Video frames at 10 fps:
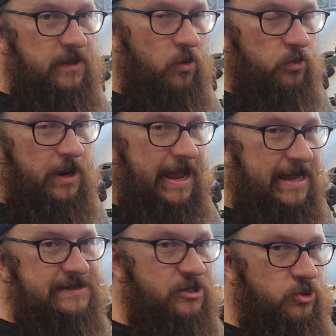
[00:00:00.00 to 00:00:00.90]
owner
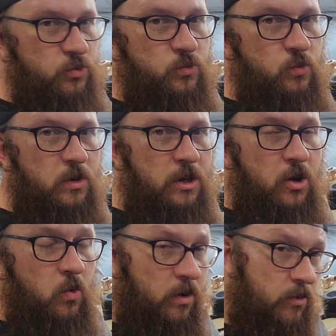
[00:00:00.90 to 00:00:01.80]
has a new,
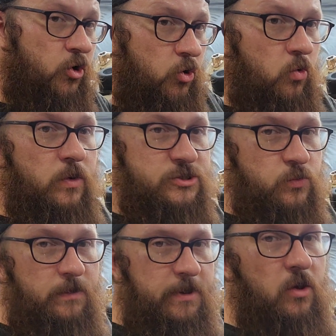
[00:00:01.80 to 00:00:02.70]
it's
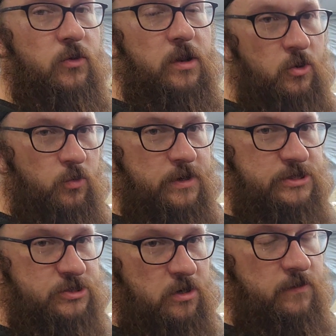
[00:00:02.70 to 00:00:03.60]
rebuilt Lucas
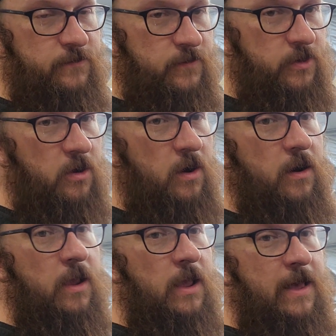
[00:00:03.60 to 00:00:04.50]
starter for the
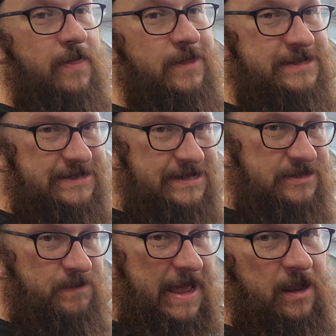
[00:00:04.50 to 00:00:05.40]
car. This is
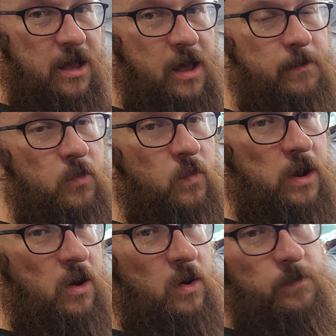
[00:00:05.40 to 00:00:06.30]
his backup. We
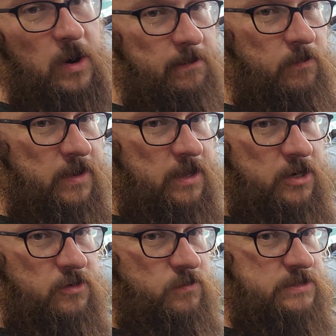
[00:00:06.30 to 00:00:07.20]
are probably going
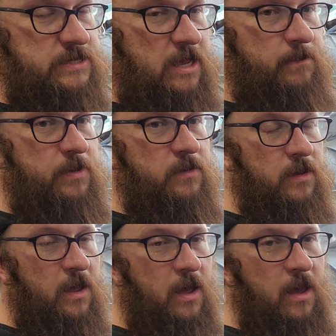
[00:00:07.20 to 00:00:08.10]
to do this up
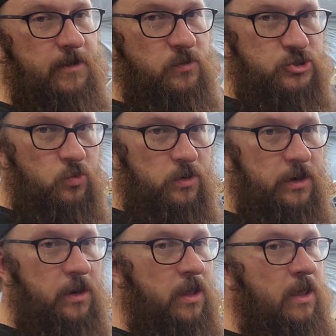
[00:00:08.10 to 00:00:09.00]
and restore
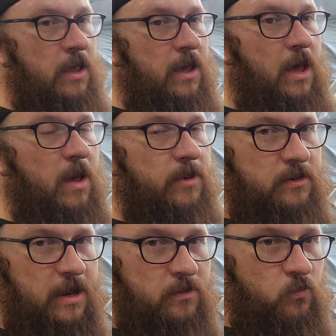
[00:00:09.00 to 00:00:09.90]
it
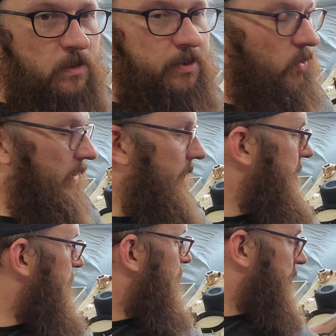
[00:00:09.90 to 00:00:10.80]
and rebuild it.
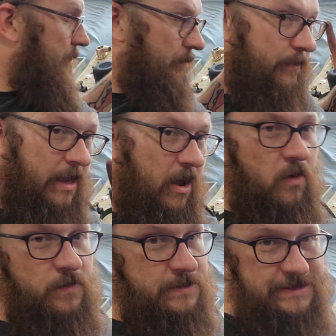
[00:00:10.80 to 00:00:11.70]

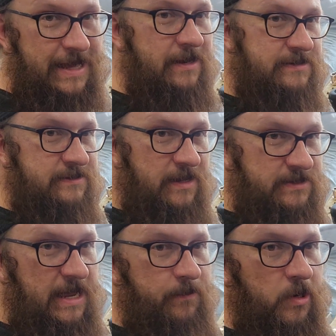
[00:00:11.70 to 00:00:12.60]
However, it's not a
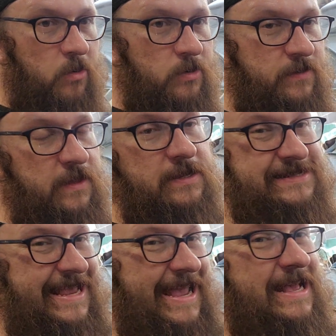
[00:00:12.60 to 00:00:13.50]
top priority thing because
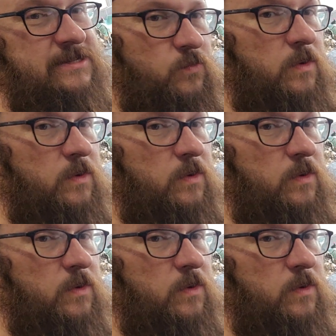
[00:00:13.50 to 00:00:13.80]
he has a